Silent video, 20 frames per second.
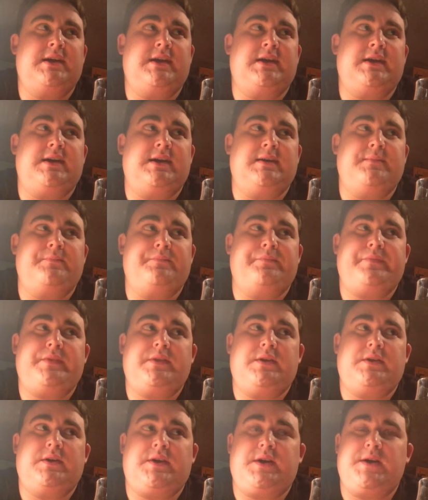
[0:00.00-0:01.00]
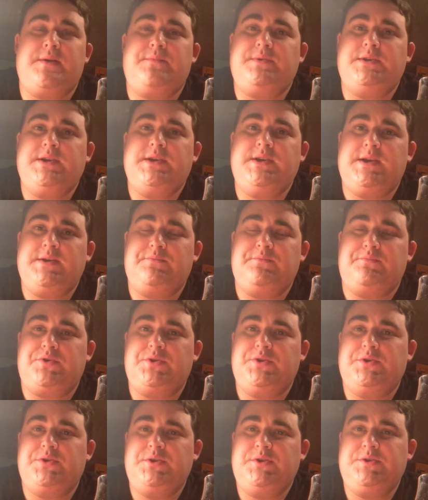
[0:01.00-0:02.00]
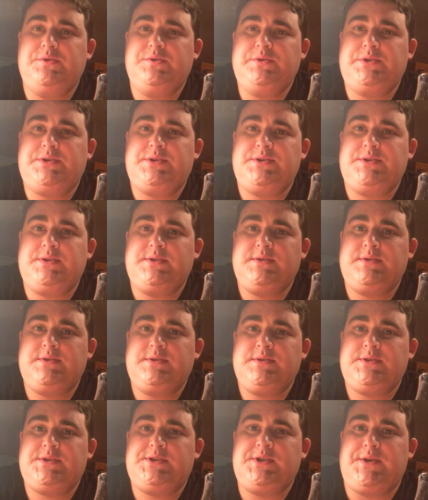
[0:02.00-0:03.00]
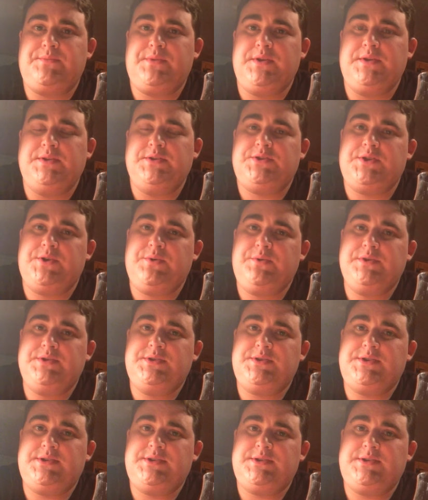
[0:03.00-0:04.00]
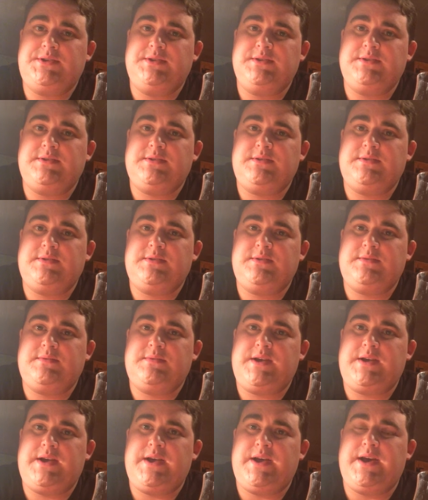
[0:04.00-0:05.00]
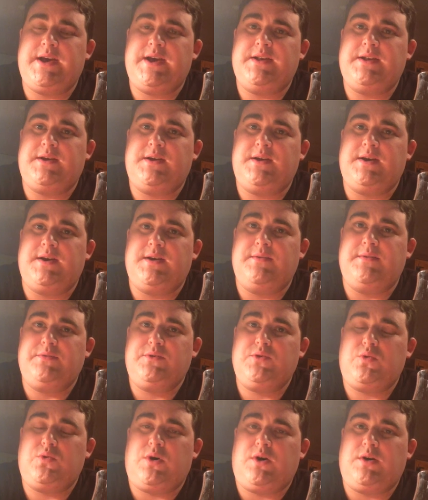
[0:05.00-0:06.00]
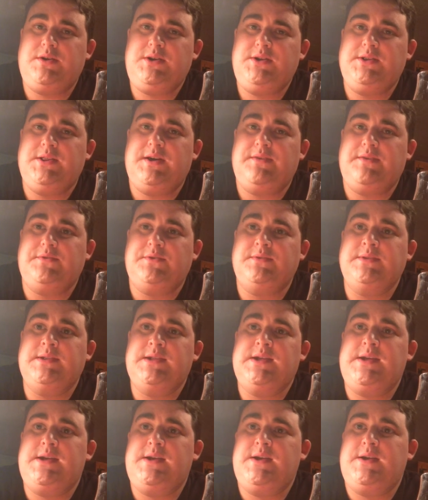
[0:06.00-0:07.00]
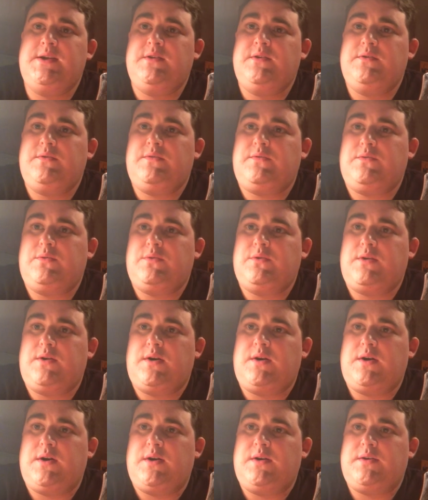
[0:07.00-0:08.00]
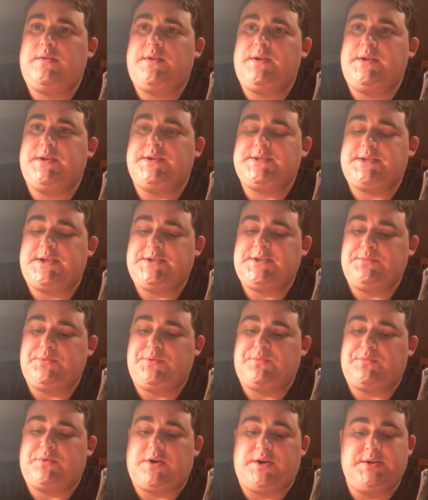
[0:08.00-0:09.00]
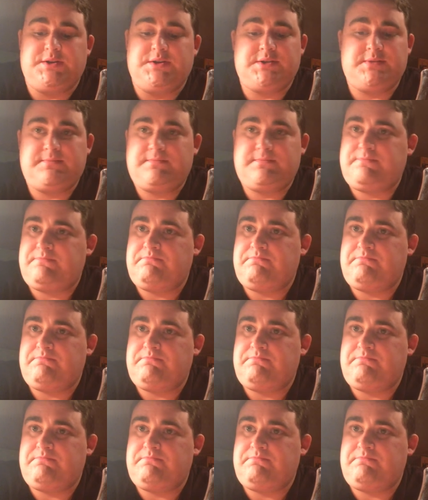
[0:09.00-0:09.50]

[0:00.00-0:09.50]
a company can produce something so consistent at a quality level for an accessible price.